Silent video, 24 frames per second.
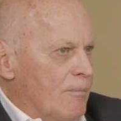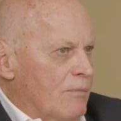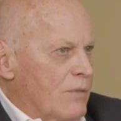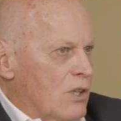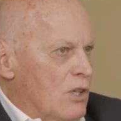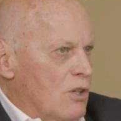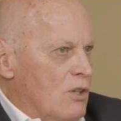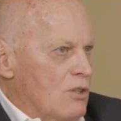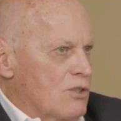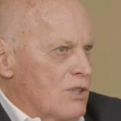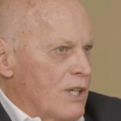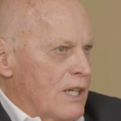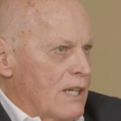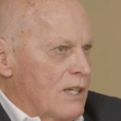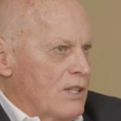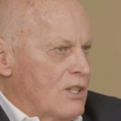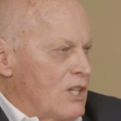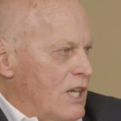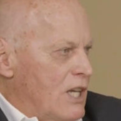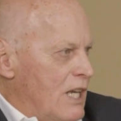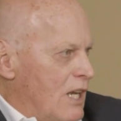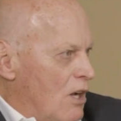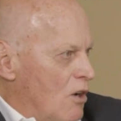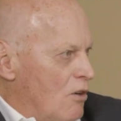using
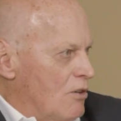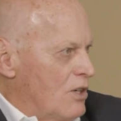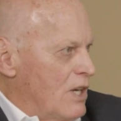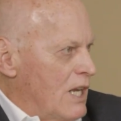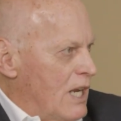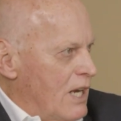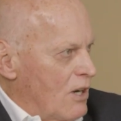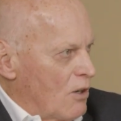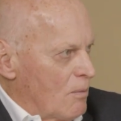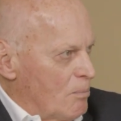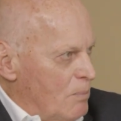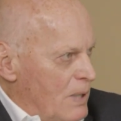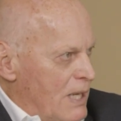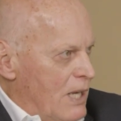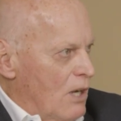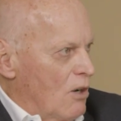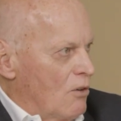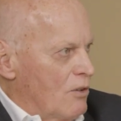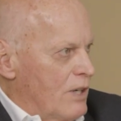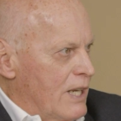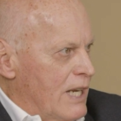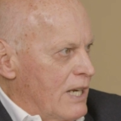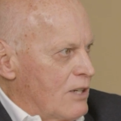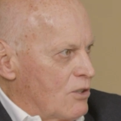TOD or
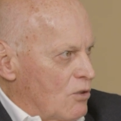POD,